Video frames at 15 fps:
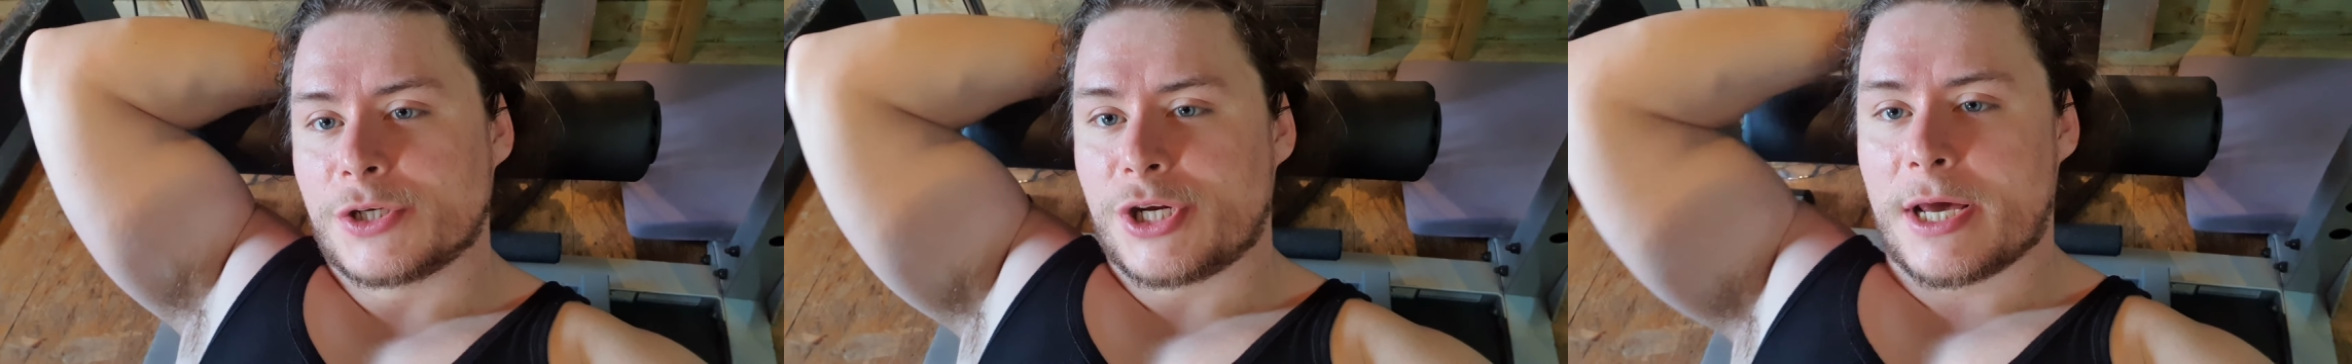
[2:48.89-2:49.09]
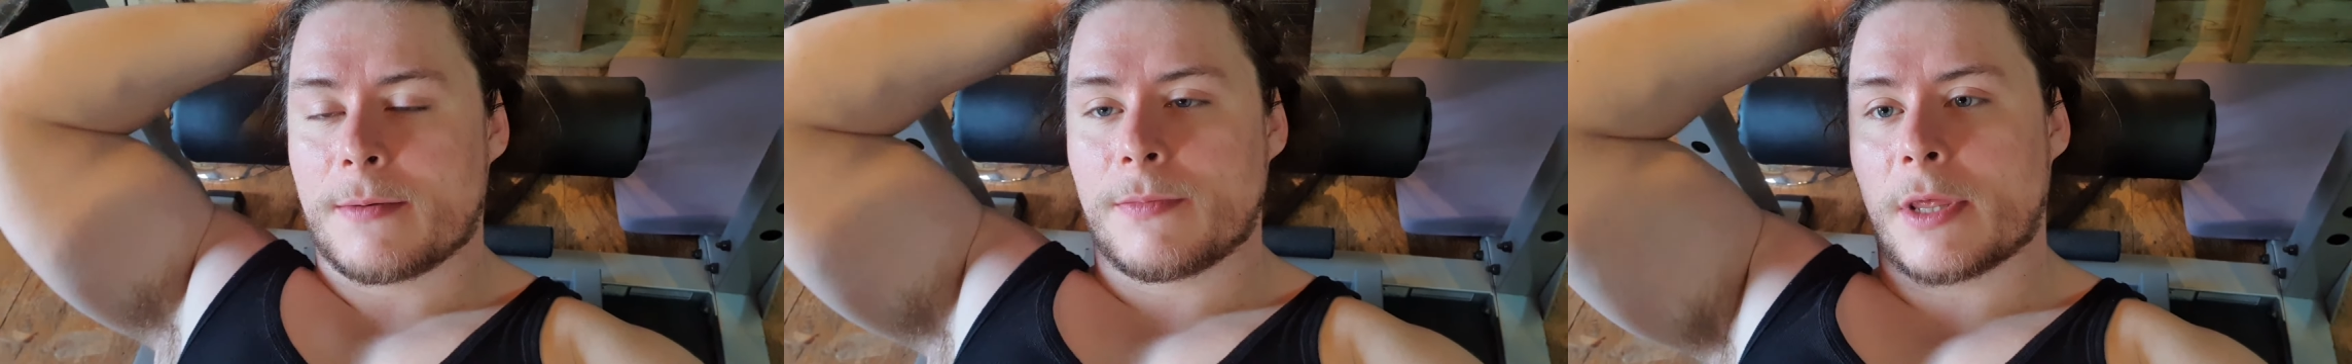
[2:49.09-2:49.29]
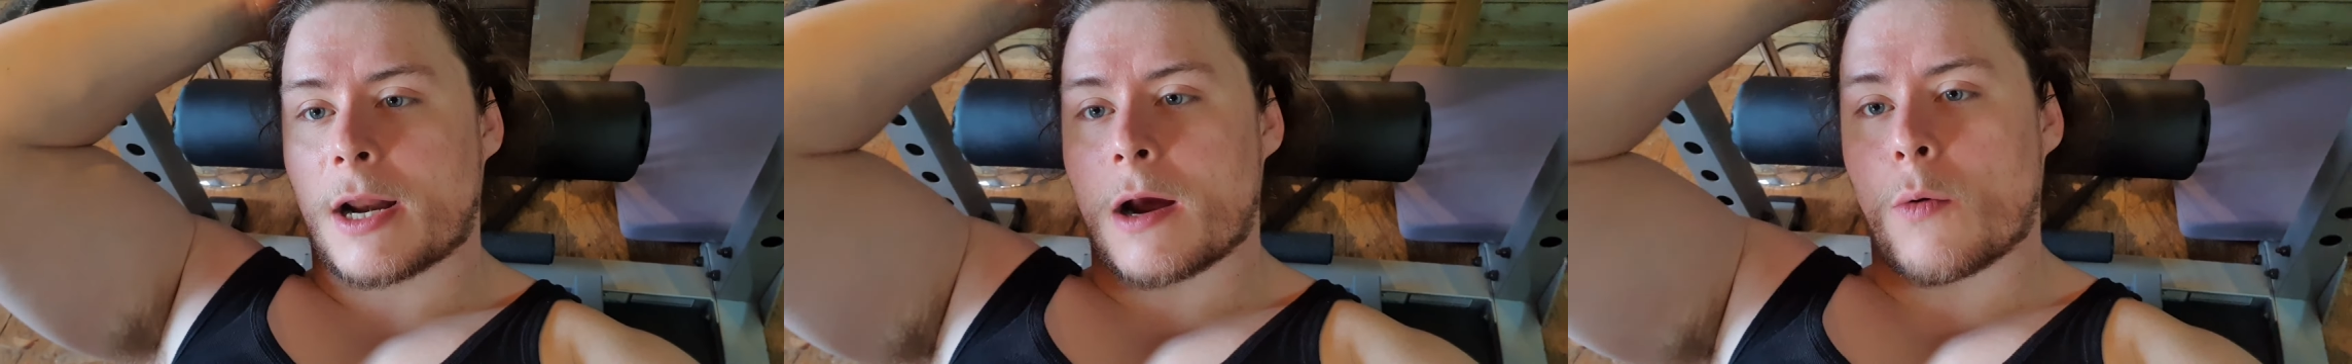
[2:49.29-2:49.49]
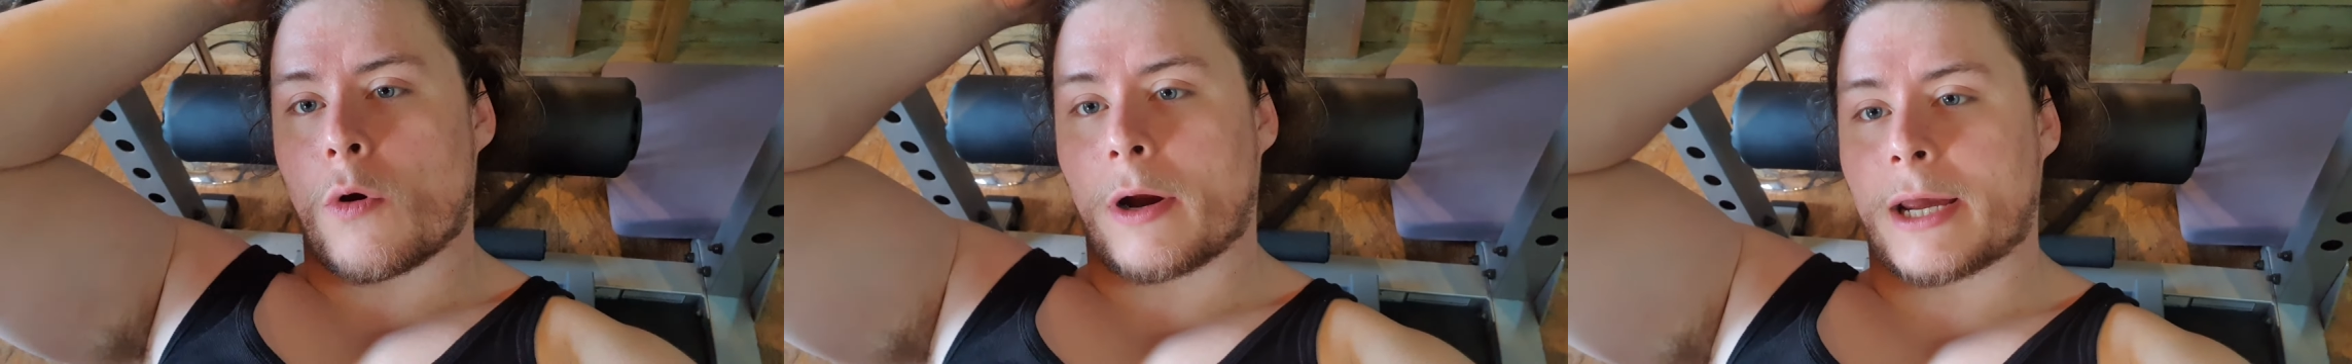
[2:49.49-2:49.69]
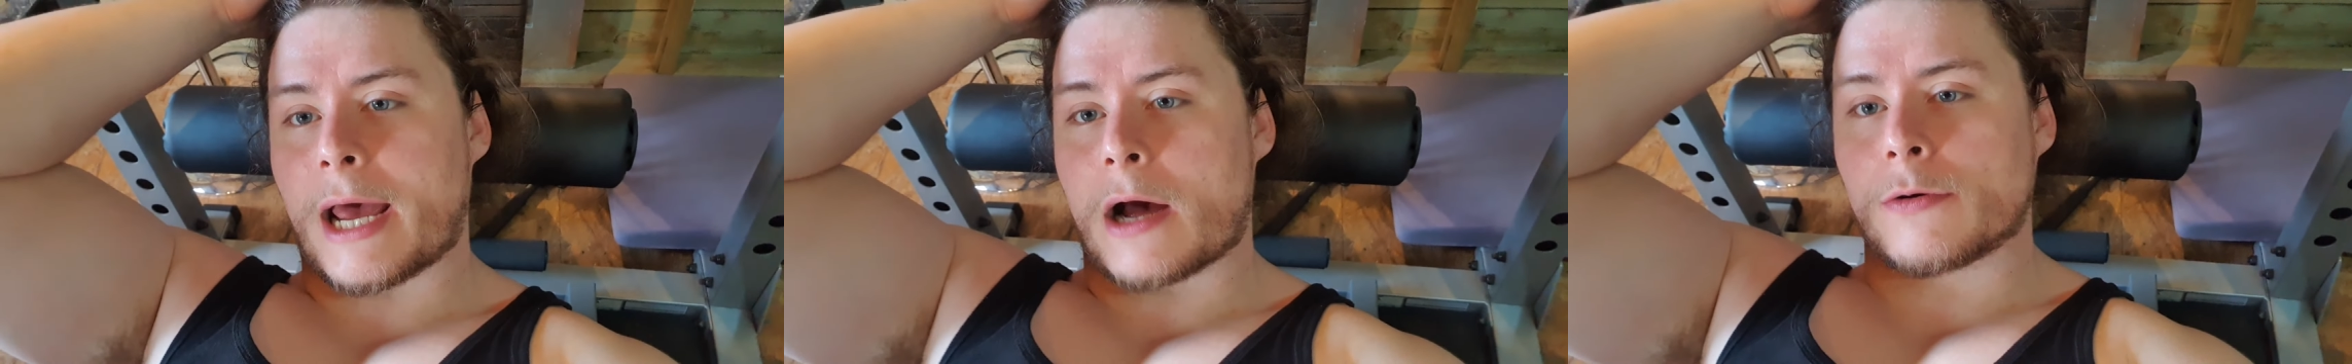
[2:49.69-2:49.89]
gym that I
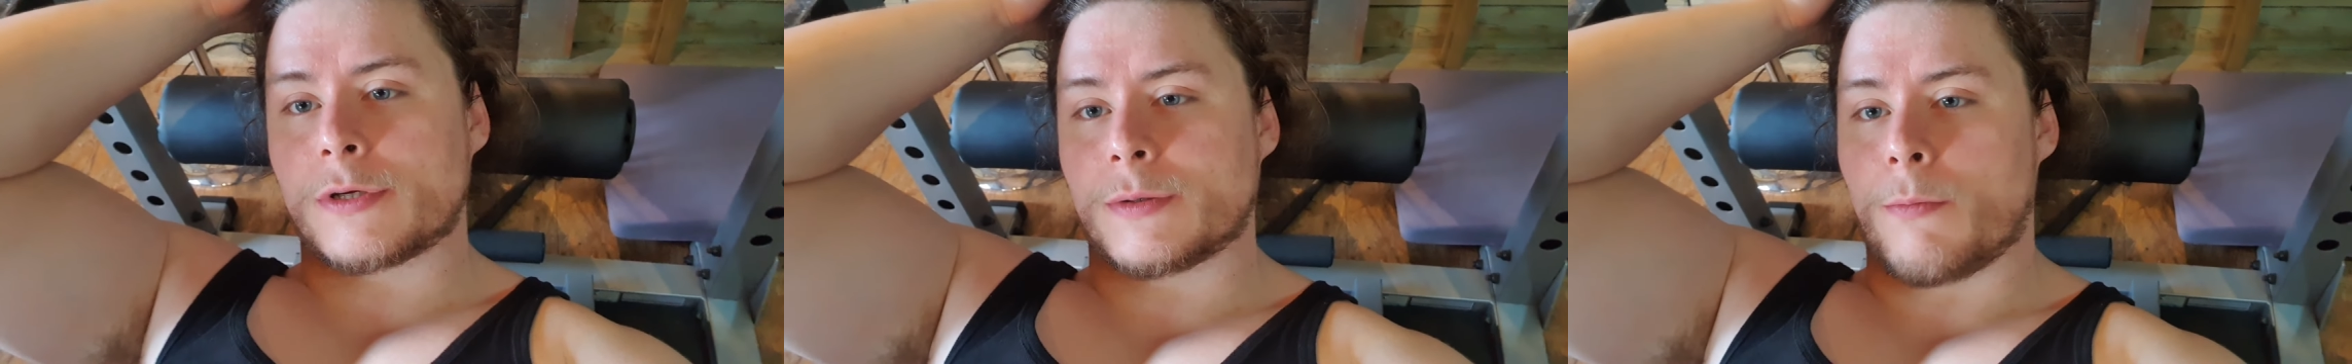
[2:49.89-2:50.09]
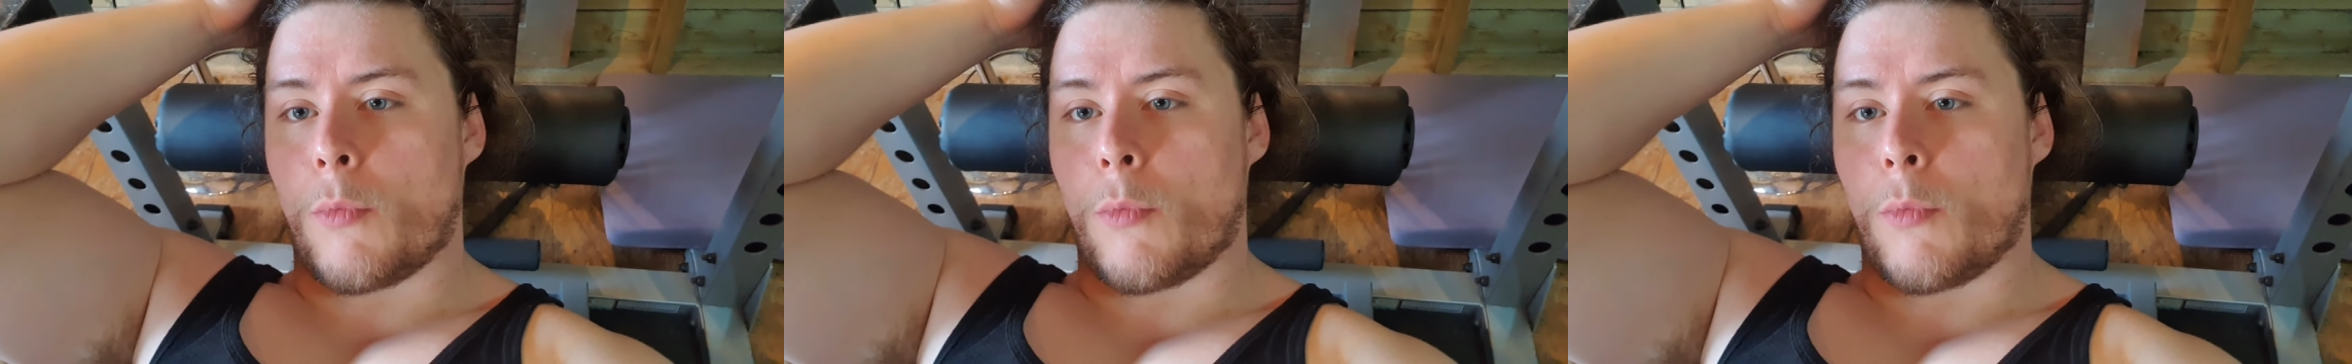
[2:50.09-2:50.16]
work out